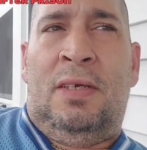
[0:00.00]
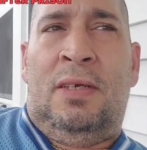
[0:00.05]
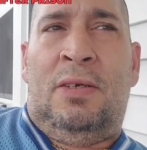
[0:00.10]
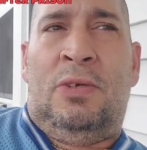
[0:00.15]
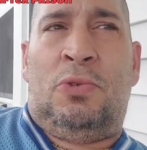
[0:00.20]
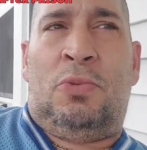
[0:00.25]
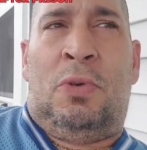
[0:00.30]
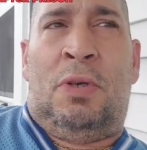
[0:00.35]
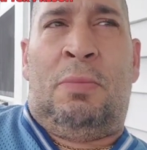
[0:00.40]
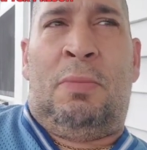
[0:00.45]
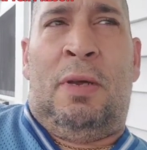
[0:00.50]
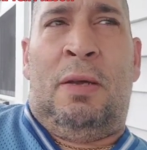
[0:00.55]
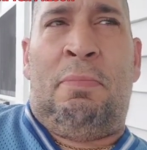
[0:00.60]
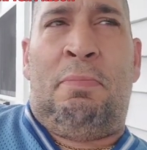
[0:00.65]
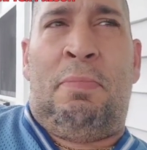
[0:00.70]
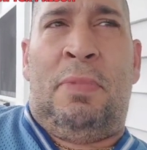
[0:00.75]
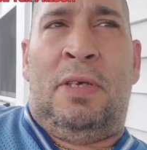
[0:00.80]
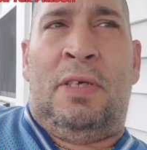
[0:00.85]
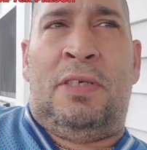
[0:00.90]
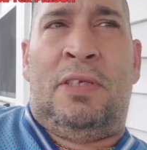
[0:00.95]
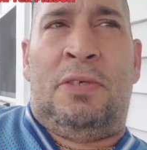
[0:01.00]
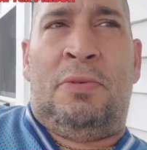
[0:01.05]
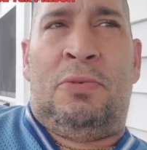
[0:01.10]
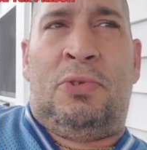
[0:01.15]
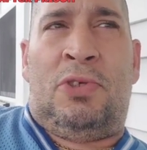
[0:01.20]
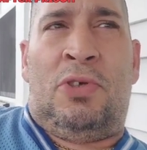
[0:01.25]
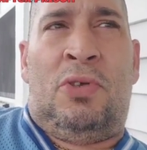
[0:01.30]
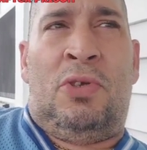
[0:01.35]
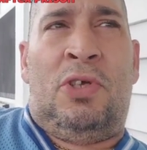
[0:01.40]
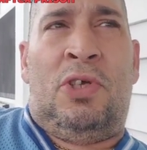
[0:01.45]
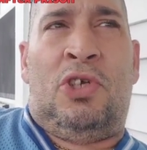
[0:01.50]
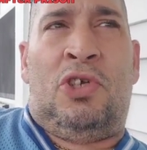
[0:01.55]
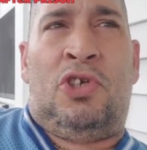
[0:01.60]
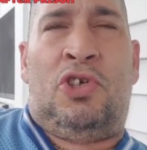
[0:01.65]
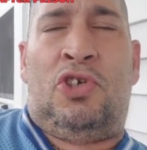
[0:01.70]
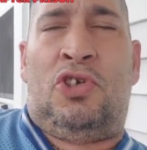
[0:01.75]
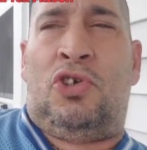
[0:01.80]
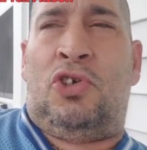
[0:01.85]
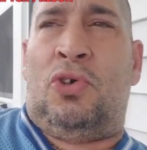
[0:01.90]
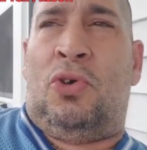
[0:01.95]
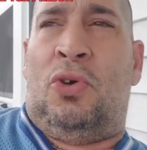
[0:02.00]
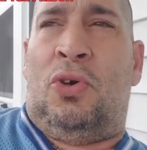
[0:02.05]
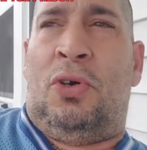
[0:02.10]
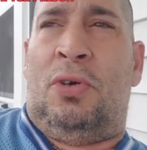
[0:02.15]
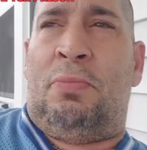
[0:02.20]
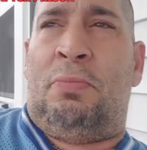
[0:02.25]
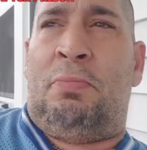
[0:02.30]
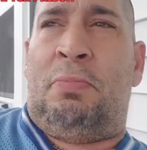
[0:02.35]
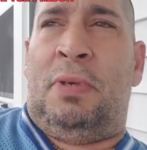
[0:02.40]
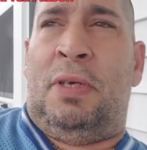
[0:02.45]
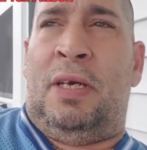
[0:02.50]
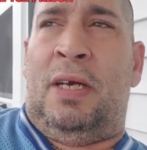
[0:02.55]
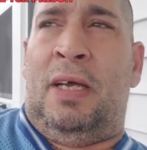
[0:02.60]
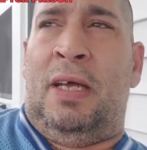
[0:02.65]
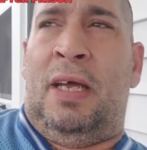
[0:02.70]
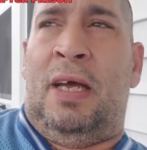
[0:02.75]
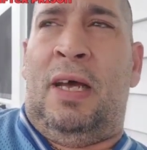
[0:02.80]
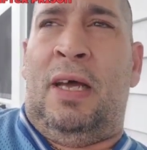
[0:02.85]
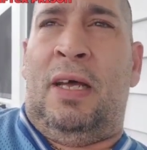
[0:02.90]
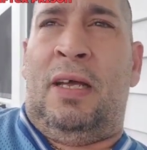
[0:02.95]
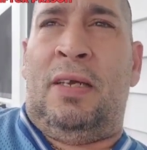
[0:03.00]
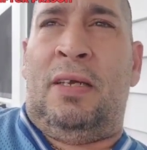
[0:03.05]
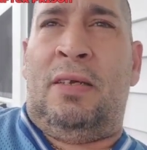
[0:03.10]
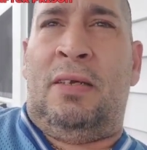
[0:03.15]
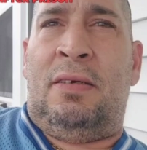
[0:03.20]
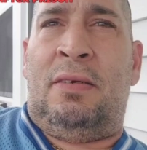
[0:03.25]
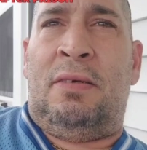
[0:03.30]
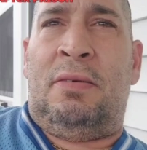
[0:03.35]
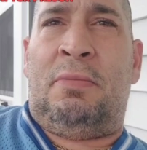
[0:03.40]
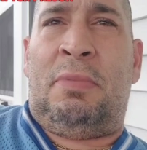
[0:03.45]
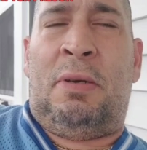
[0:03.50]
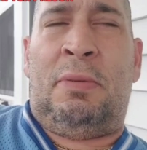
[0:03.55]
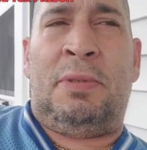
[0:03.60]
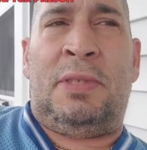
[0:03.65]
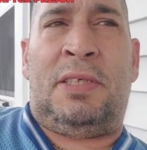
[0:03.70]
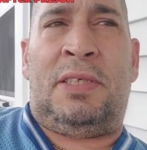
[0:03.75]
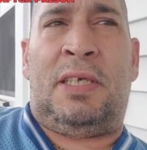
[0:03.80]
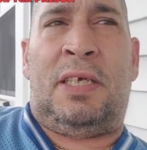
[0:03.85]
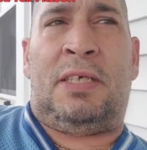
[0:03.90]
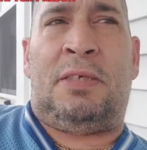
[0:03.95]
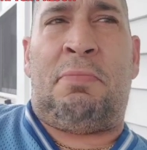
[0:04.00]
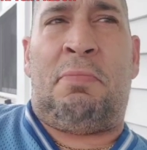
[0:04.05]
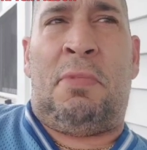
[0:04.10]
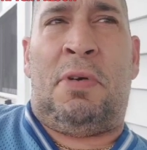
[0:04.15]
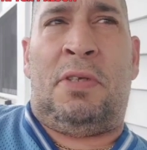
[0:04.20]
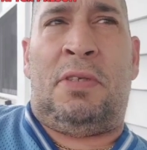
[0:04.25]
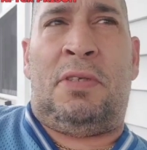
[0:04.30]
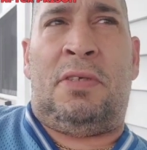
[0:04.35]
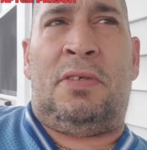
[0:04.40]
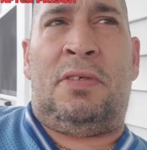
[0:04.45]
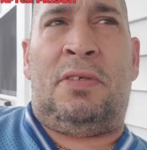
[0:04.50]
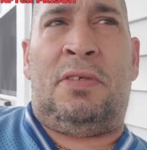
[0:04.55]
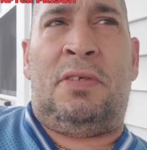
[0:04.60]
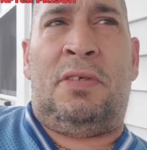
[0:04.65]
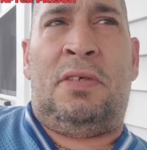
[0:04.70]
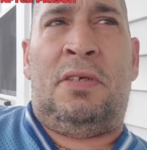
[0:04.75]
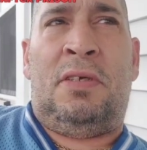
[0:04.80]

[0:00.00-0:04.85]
it was one of my bids it was only a short bid i had probably six months